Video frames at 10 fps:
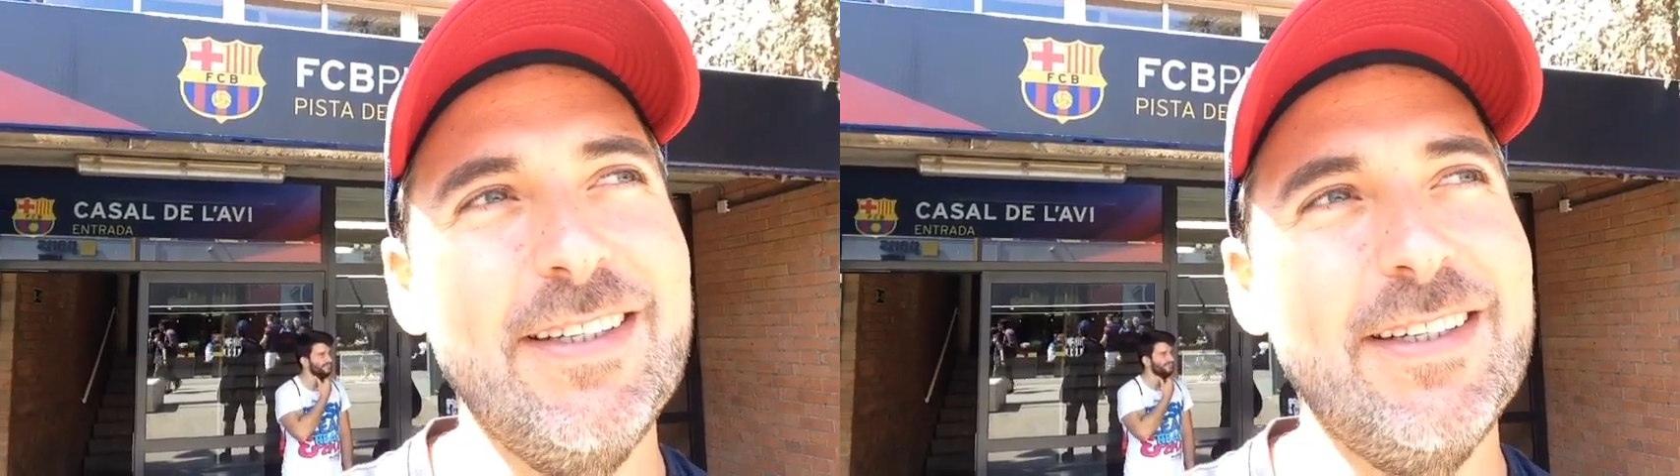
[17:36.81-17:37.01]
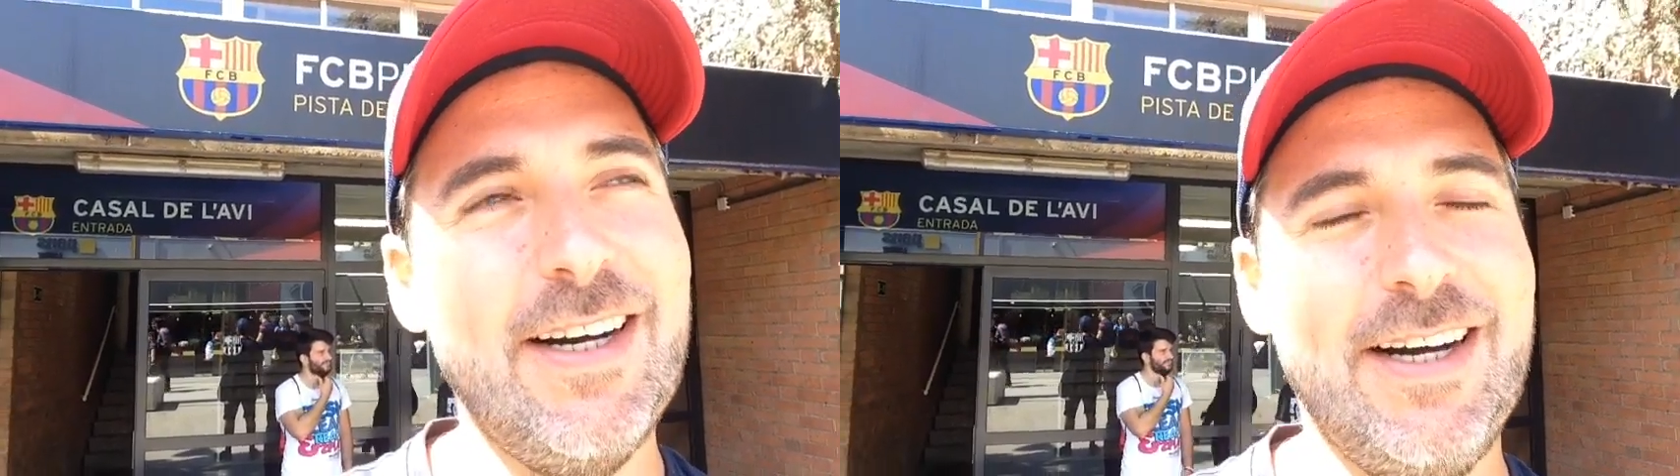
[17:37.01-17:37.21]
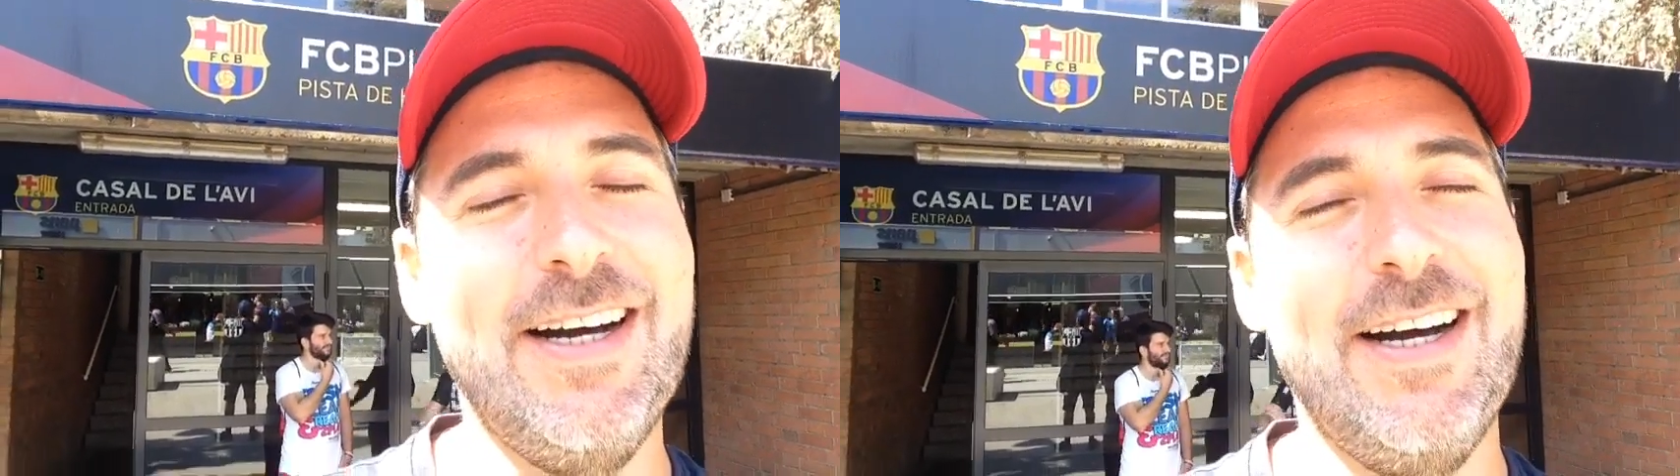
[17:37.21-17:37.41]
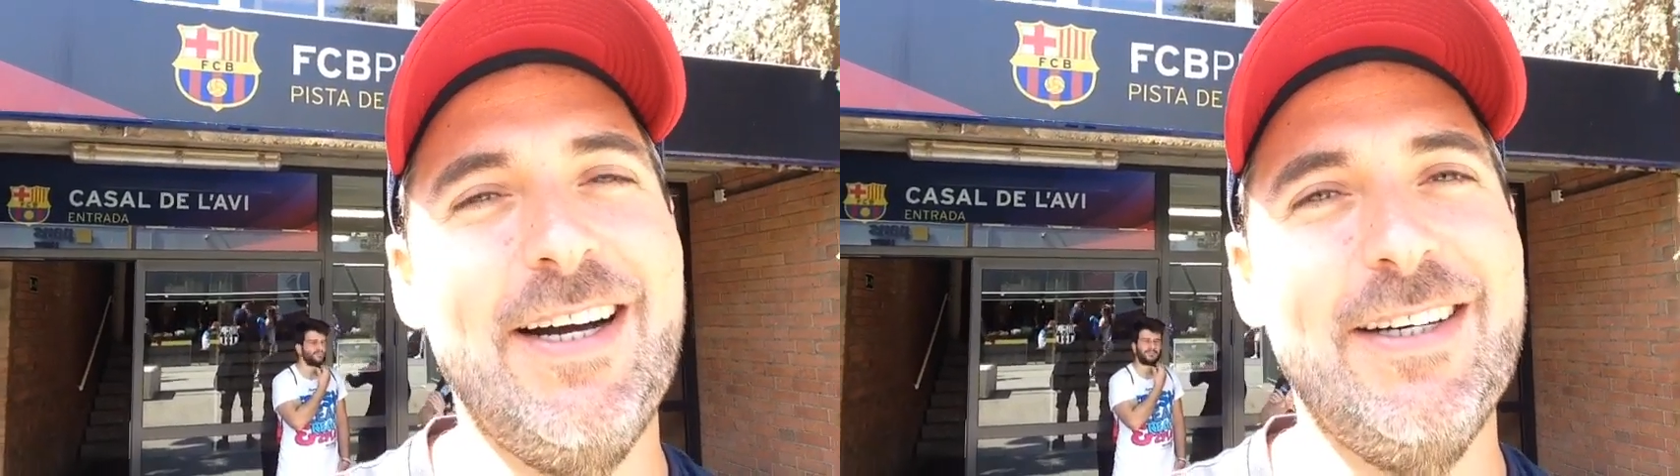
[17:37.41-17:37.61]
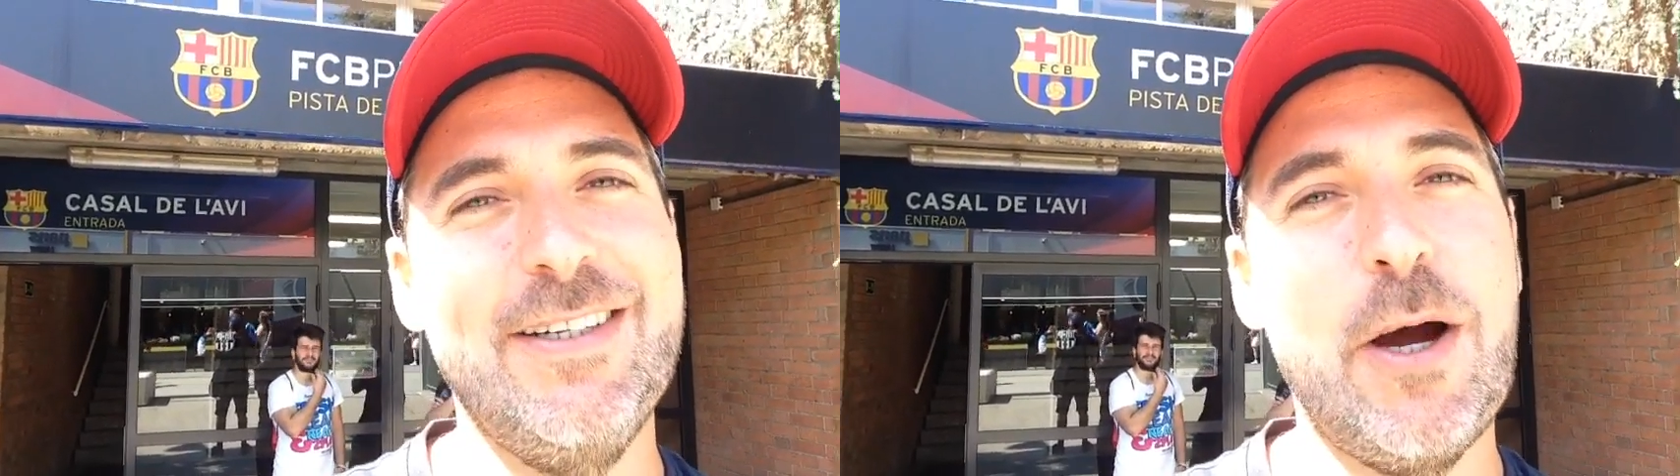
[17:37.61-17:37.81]

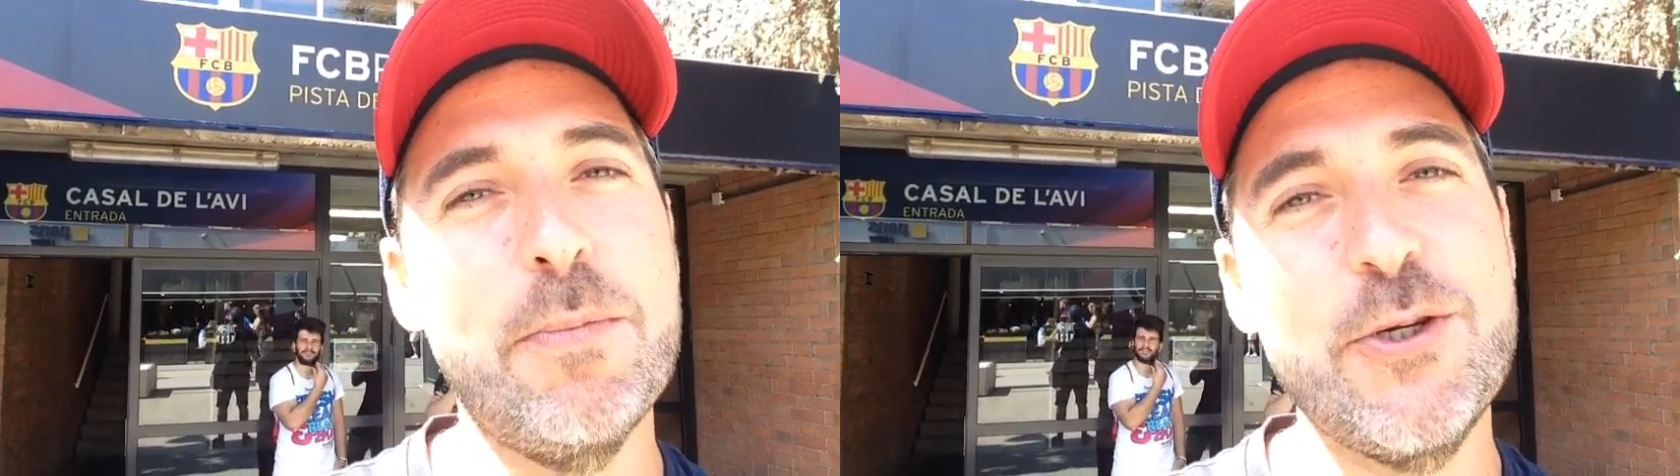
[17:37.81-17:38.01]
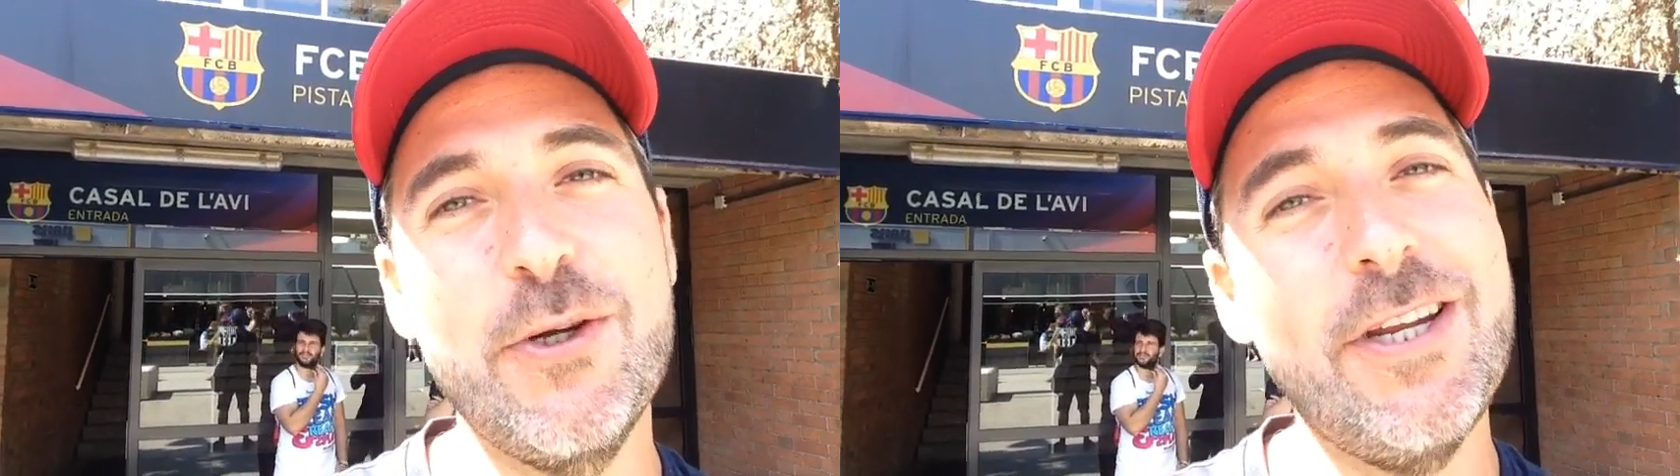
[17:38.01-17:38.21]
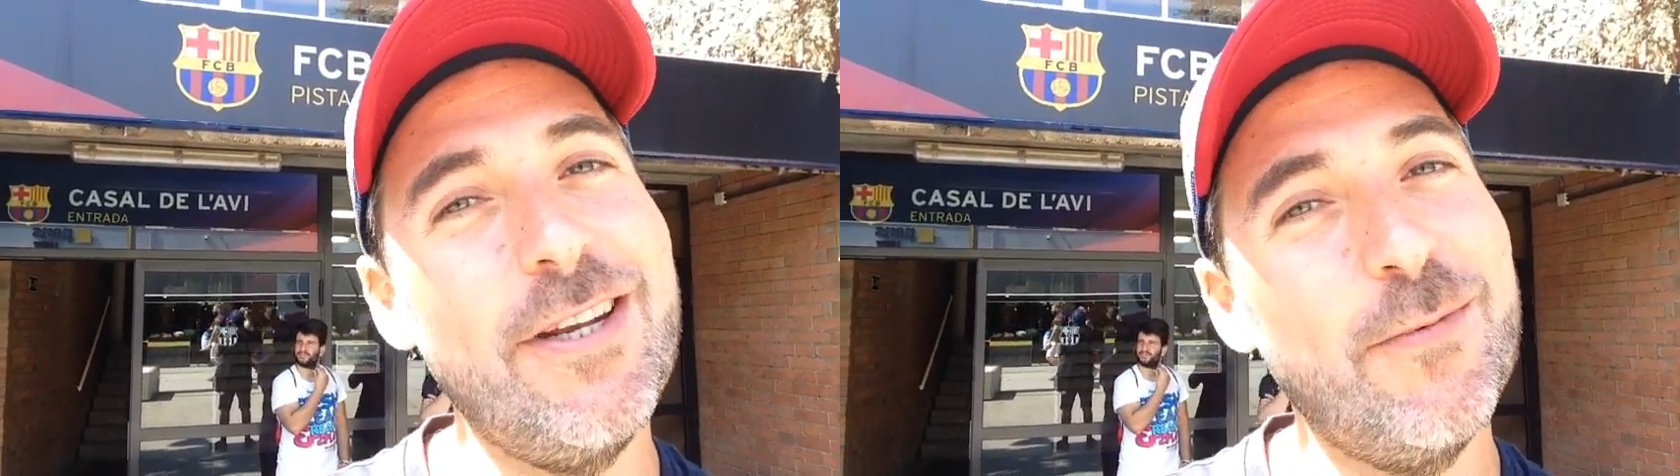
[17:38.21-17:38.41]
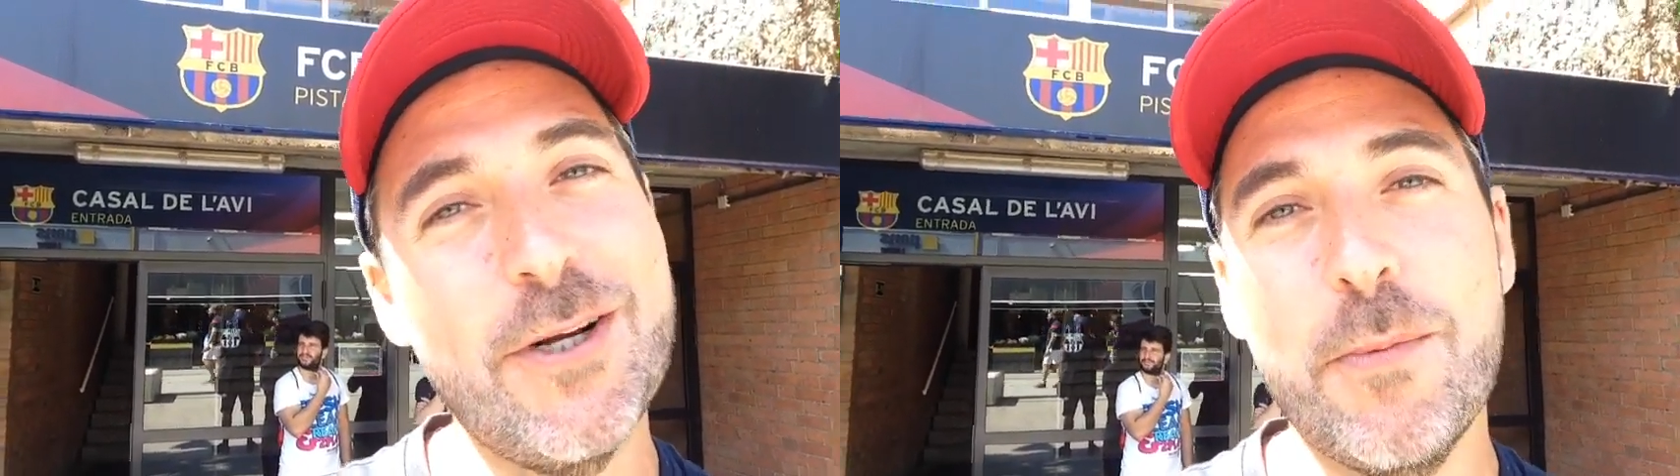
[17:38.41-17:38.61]
When